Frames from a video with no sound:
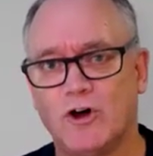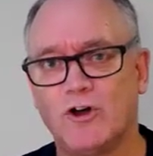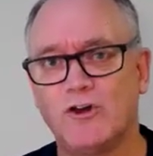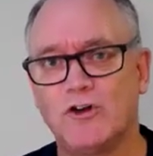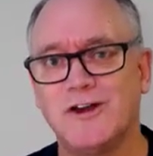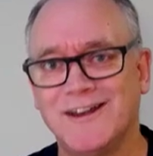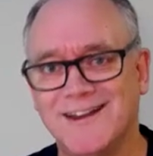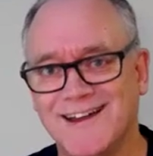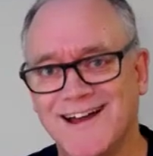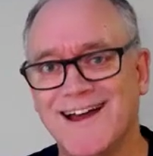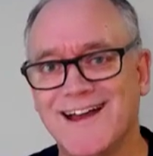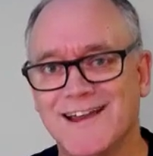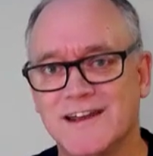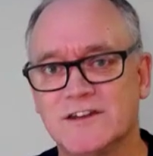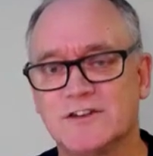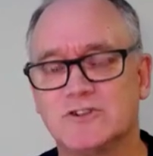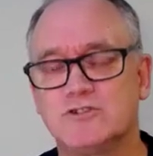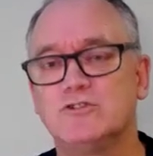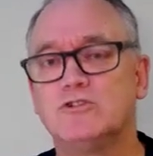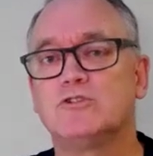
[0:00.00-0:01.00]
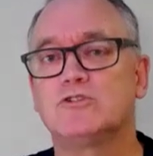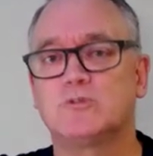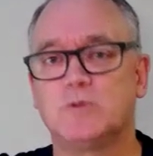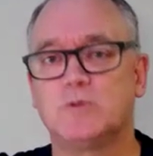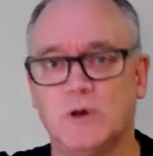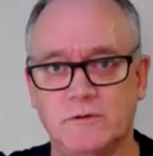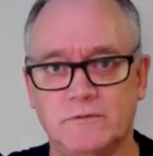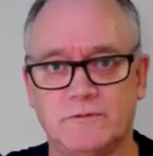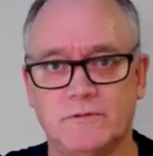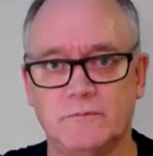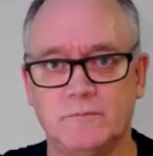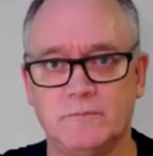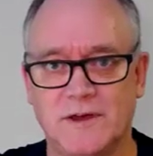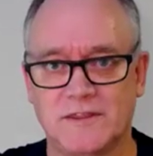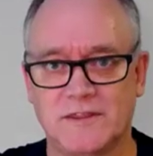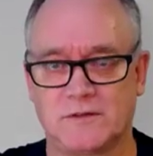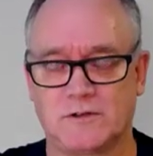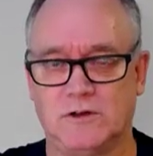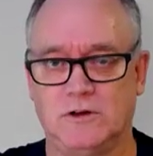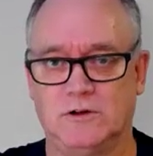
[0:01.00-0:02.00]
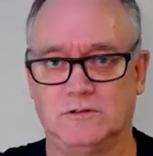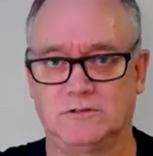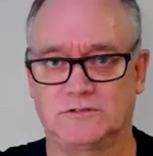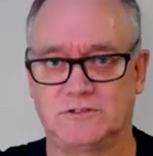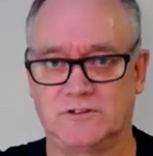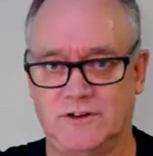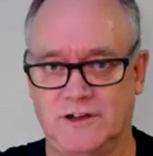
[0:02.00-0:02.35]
are aligned to your 12-month goals,